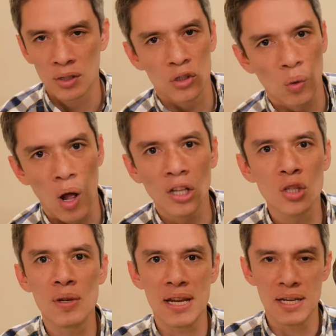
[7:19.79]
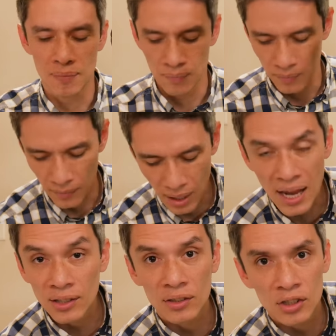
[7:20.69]
So all you need,
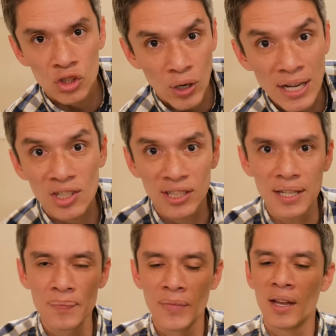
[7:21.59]
and strangely,